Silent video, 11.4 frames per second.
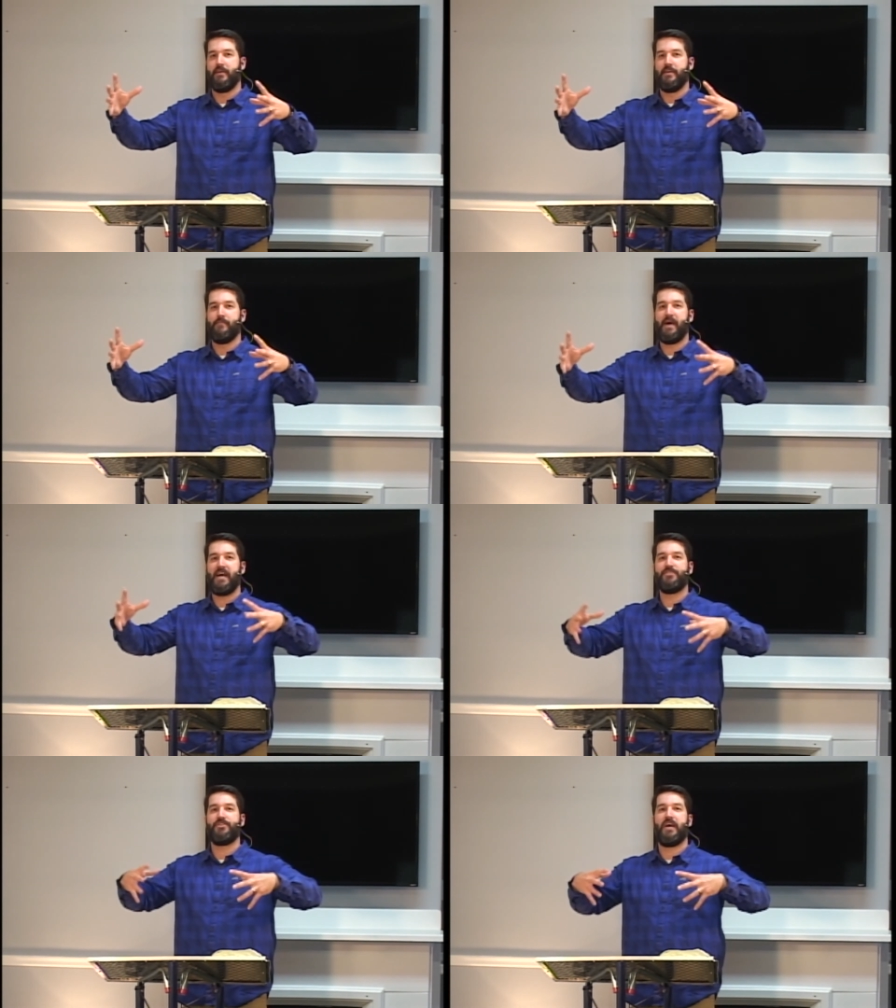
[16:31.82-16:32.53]

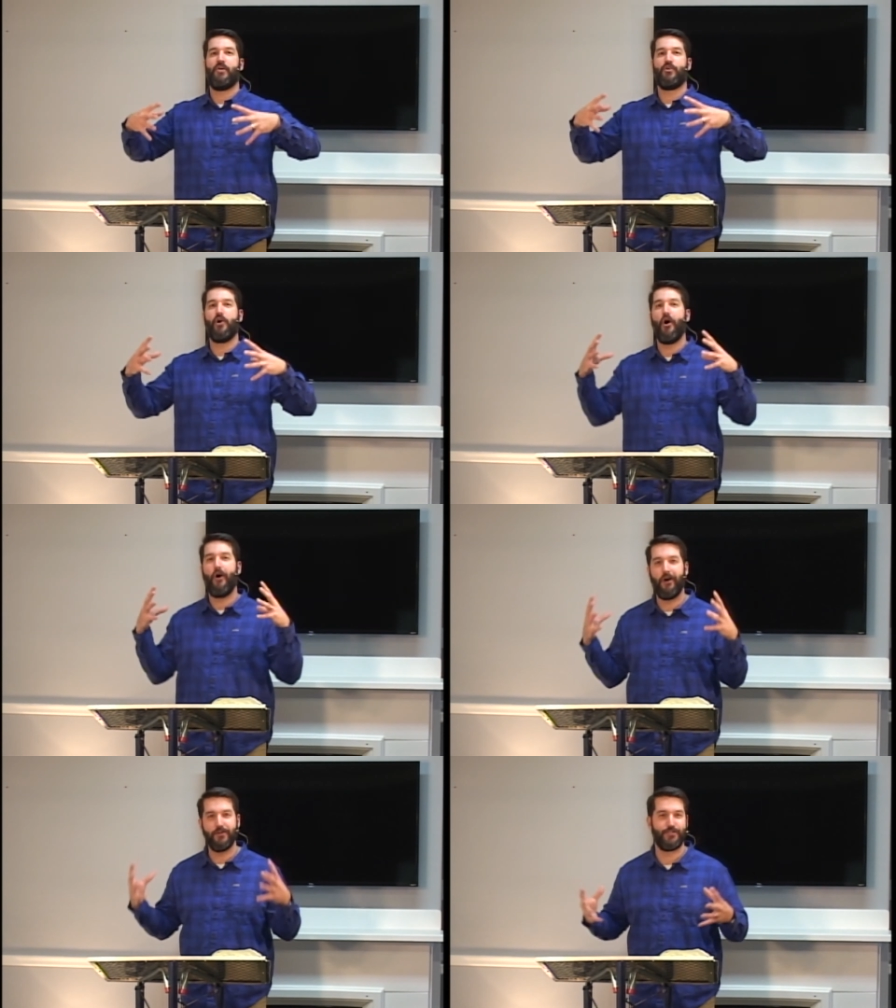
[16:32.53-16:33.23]
imagine how
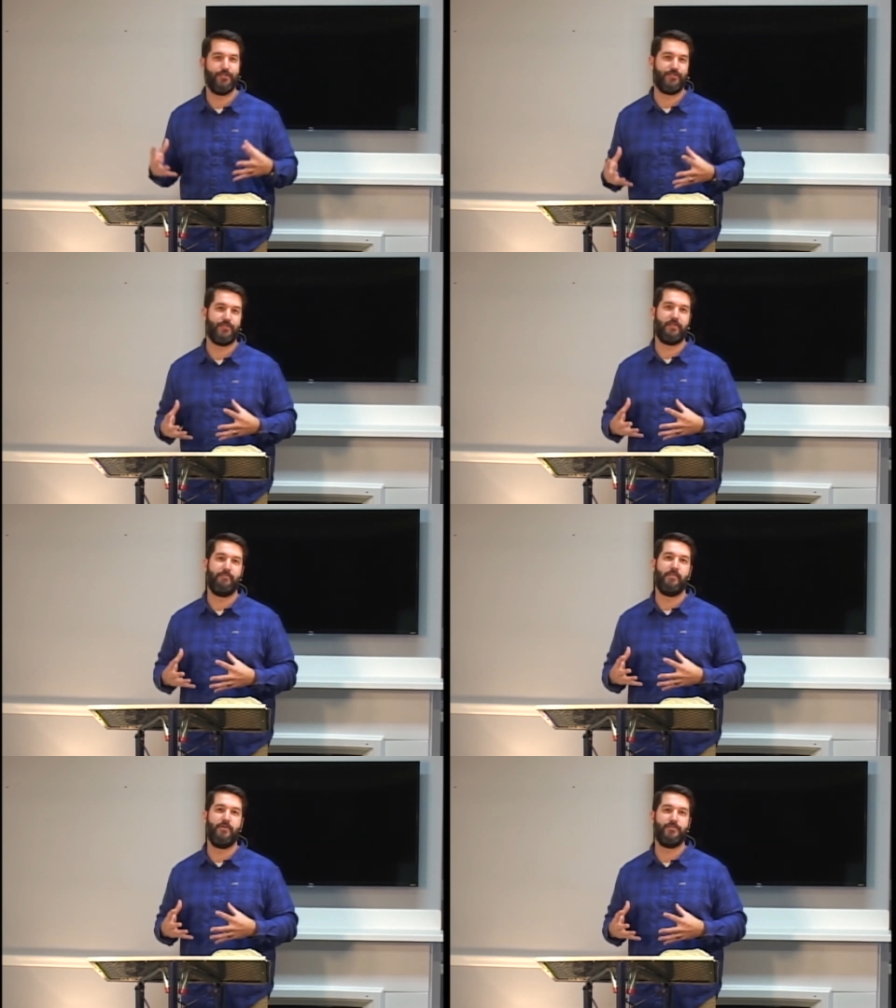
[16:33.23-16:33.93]
cautiously
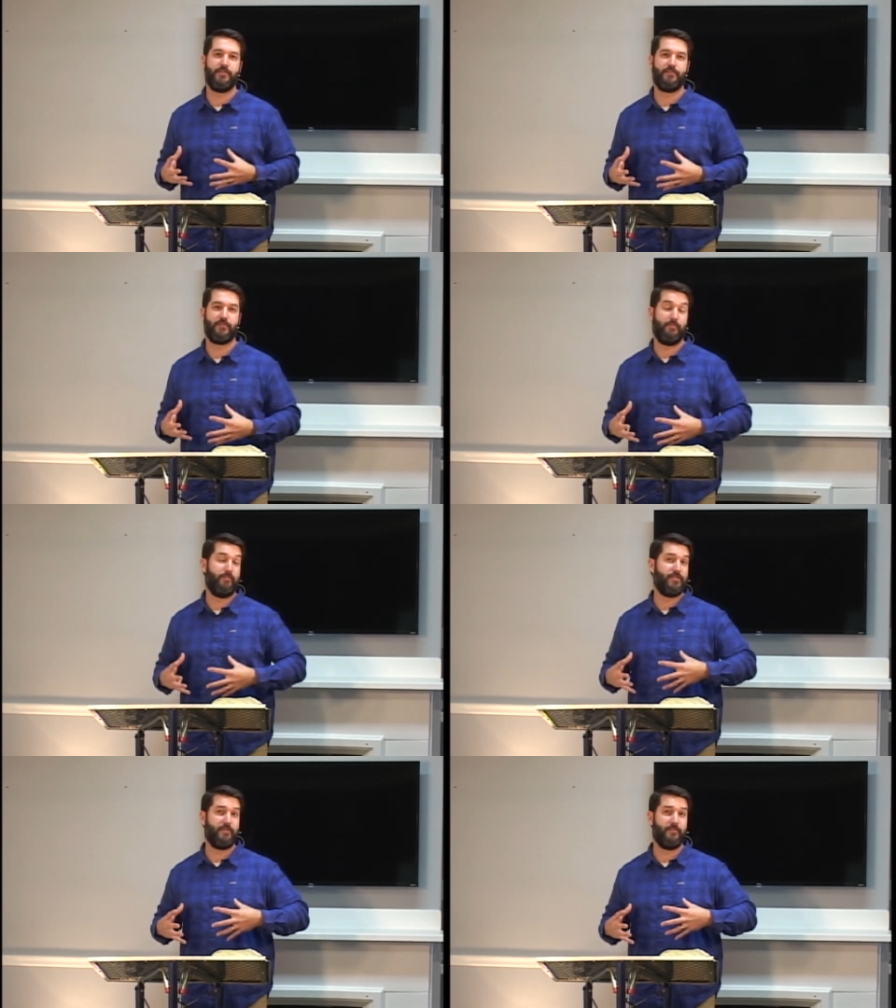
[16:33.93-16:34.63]
Moses
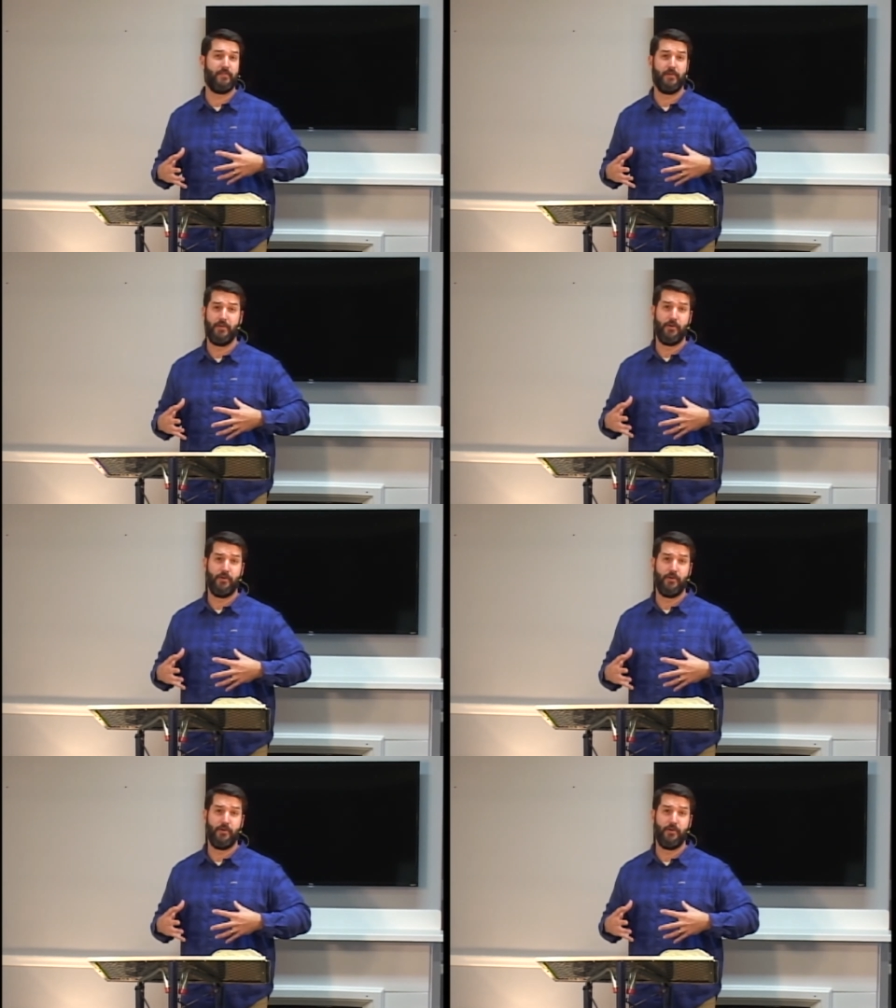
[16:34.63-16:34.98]
must have